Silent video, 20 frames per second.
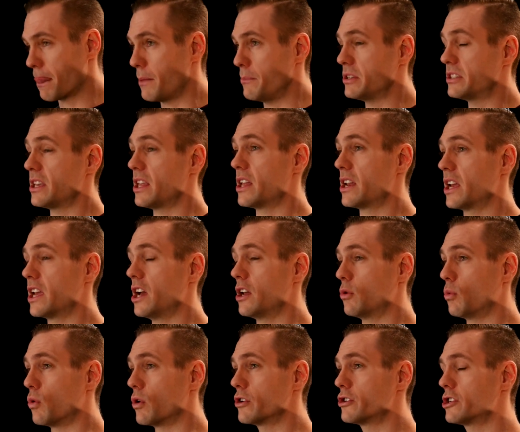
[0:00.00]
Let me say that
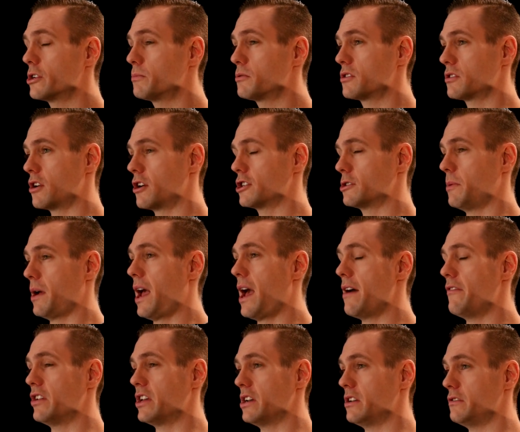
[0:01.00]
again. Worship starts by
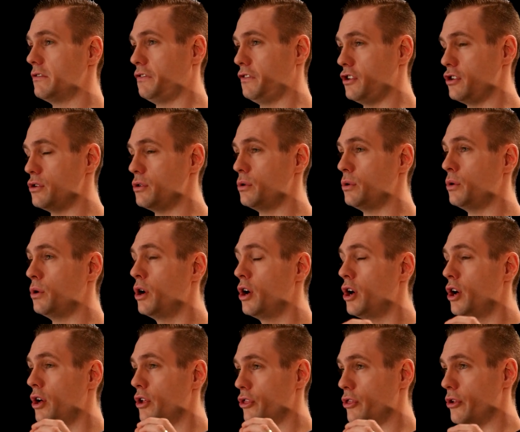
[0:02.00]
having in view
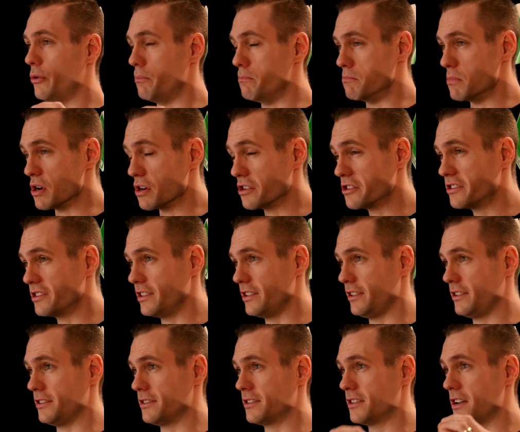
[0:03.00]
the
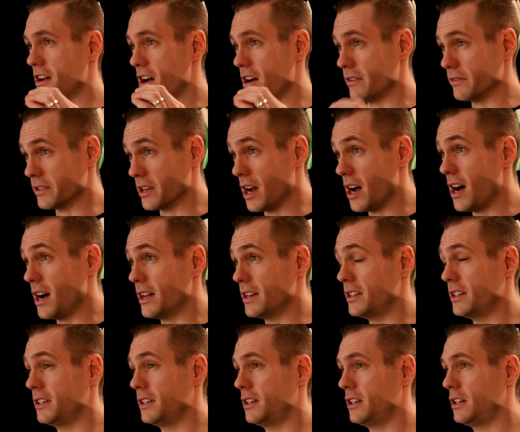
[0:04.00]
mercies of
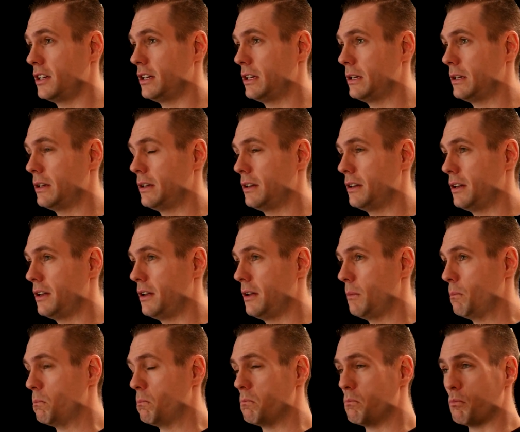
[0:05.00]
God.
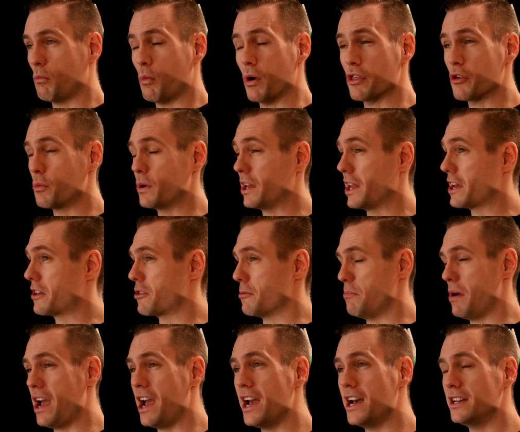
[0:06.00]
Whether we like the
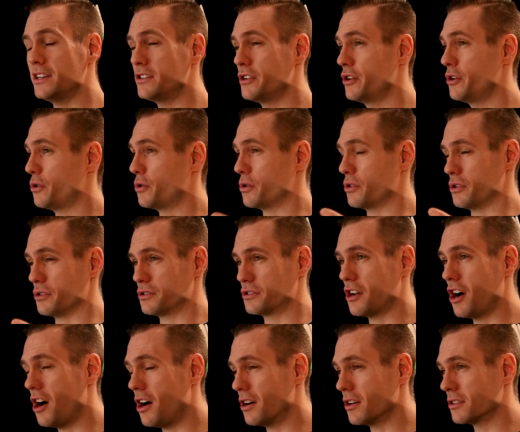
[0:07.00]
band or the
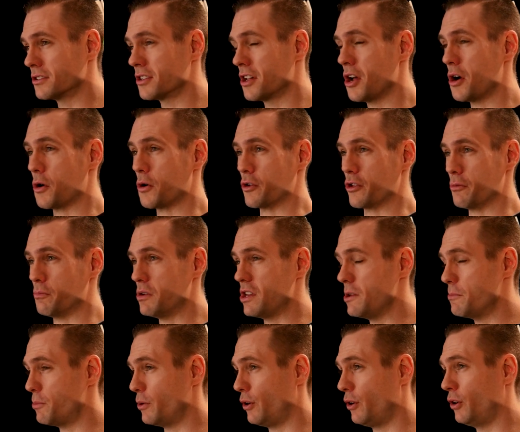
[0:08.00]
songs or the
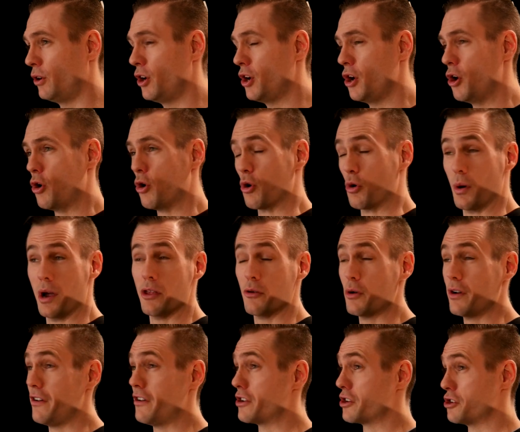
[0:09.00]
people, or whether
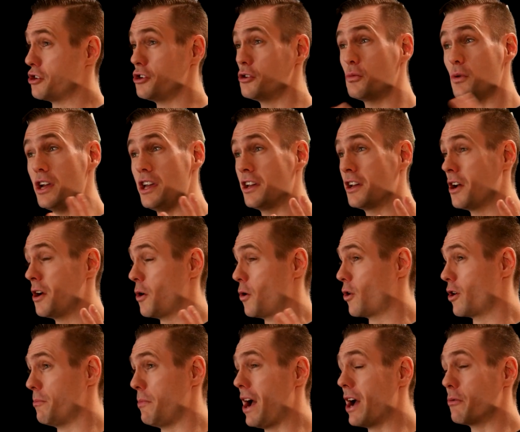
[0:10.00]
we've had a good week
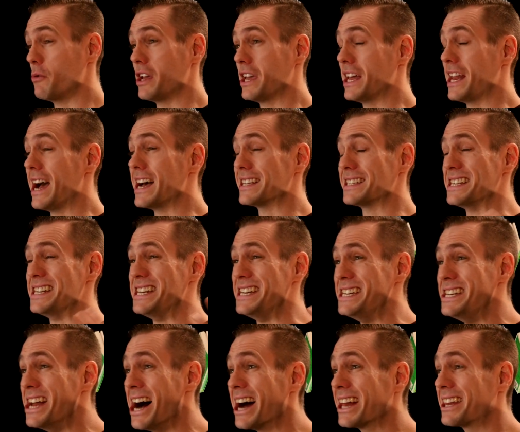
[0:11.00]
or a bad week, it has
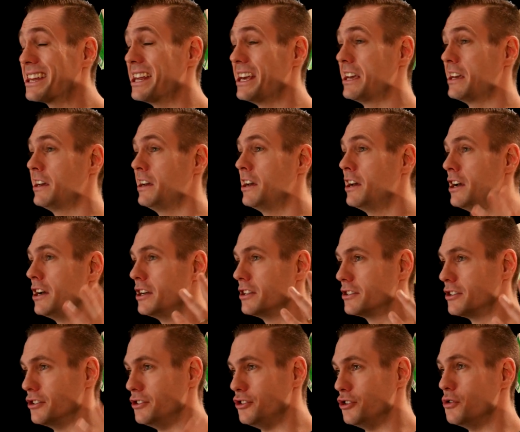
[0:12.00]
nothing
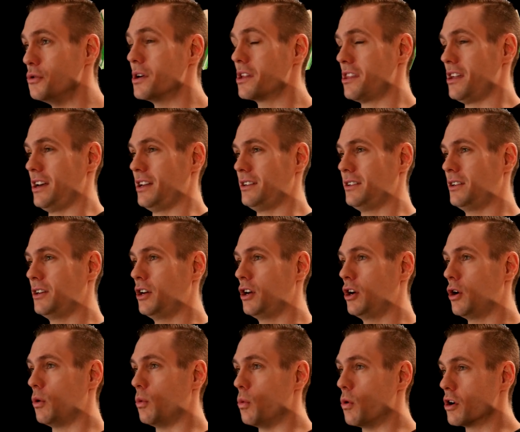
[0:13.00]
to do with it.
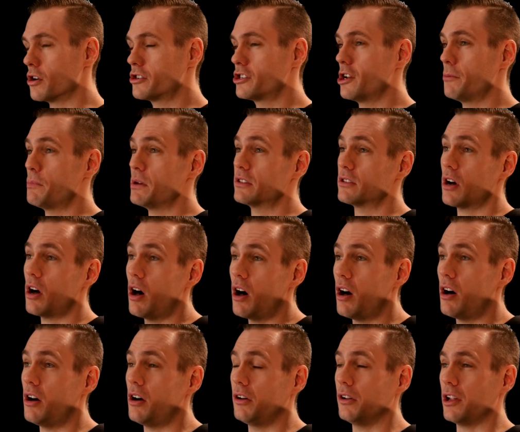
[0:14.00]
Worship is
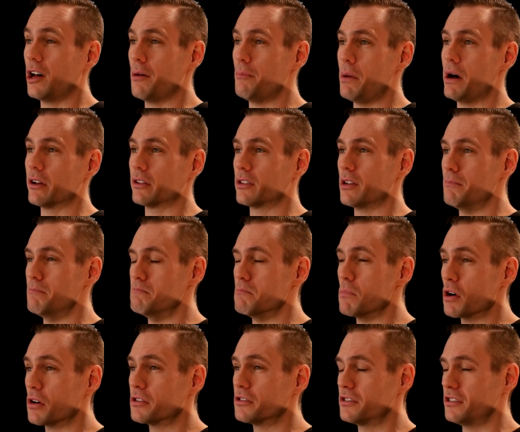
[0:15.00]
all about the
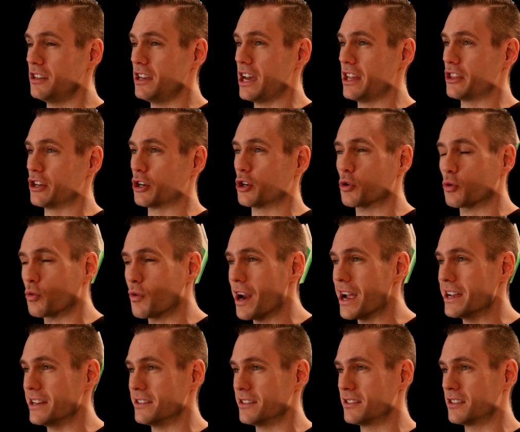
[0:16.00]
mercy and the
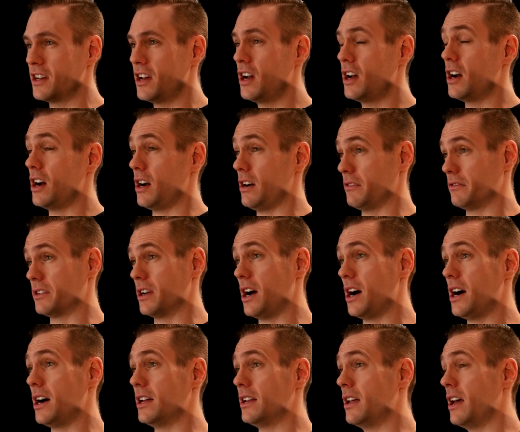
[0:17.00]
grace of
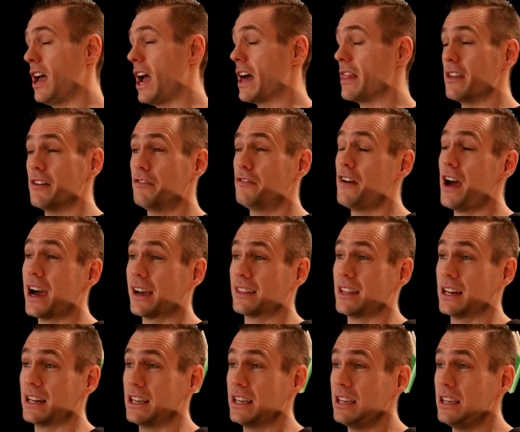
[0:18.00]
God. And the fact
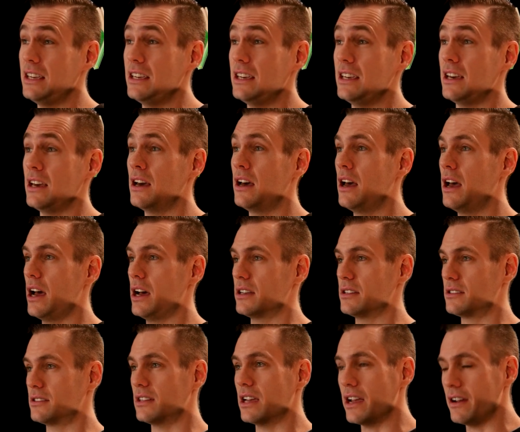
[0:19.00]
that he
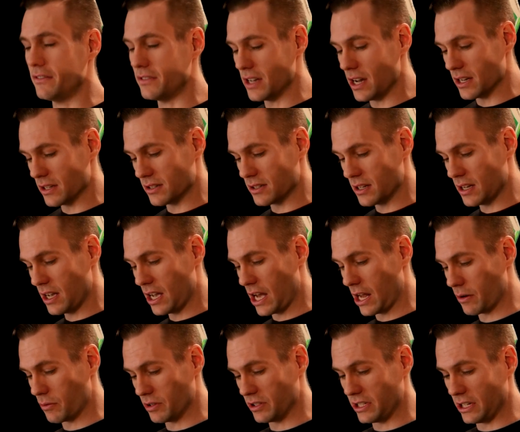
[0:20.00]
has saved us
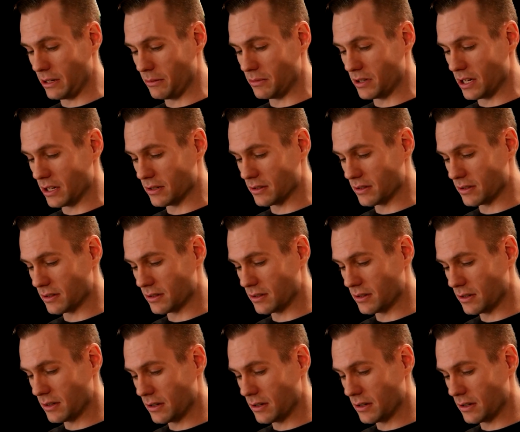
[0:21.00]
and redeemed us.